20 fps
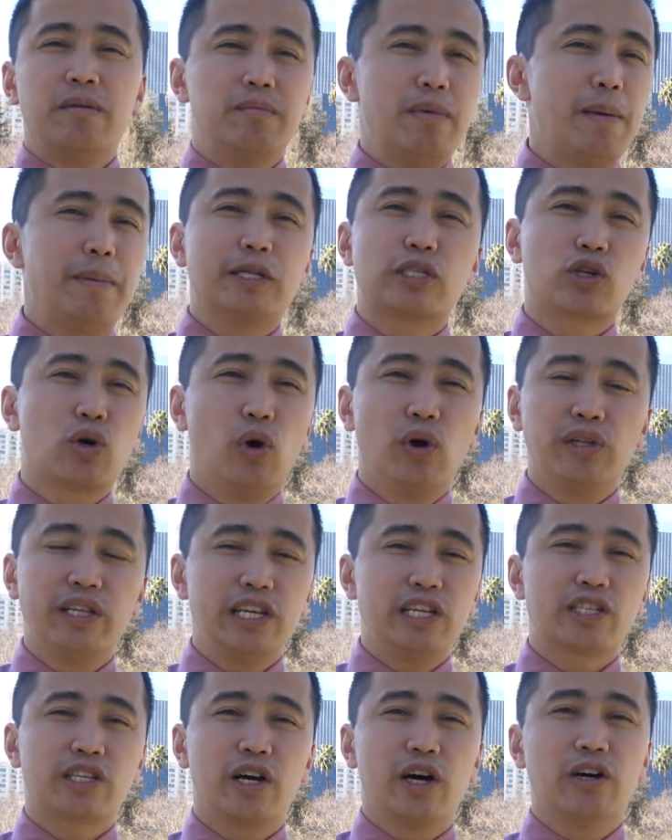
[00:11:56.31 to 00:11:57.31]
Maybe it's cold in
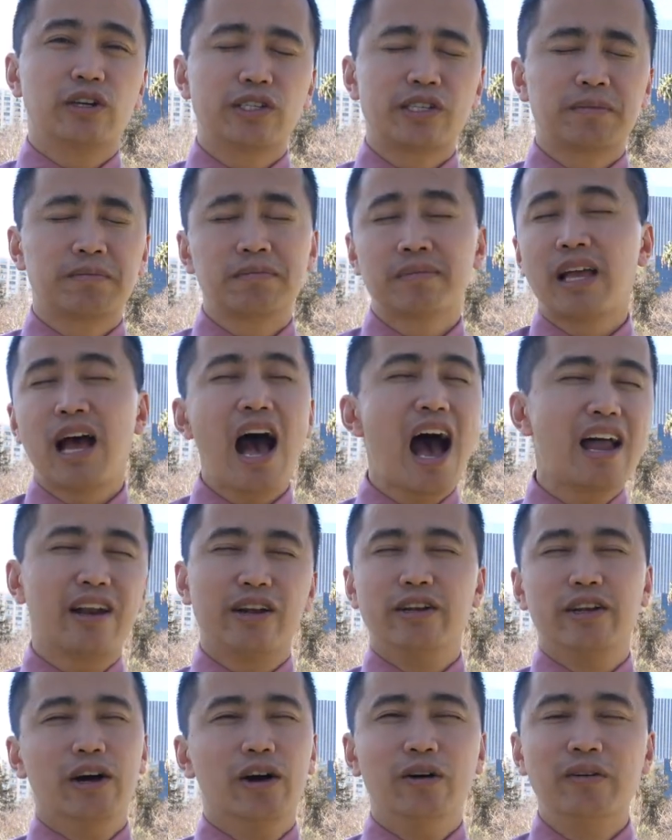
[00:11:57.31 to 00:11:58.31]
the East Coast. I
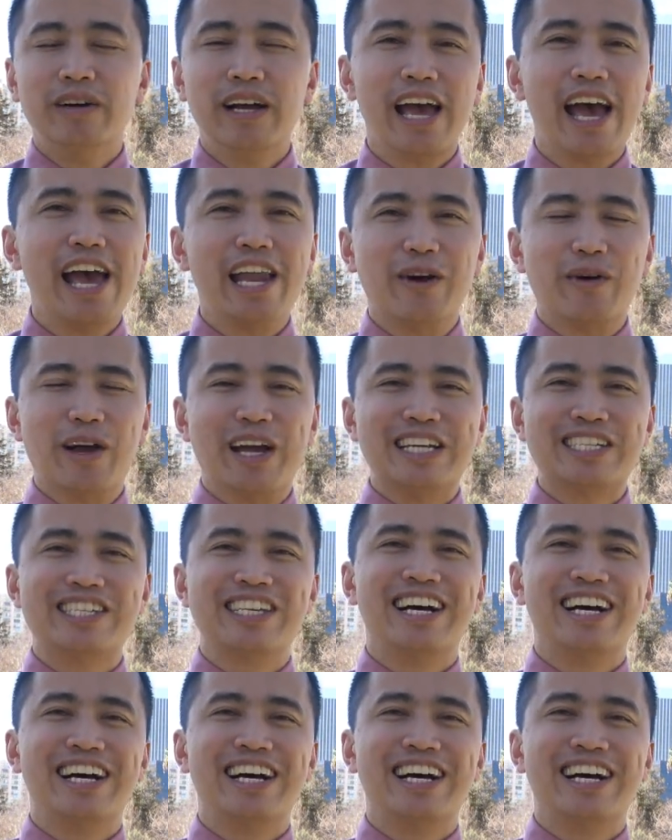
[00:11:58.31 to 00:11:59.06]
don't know. Anyways,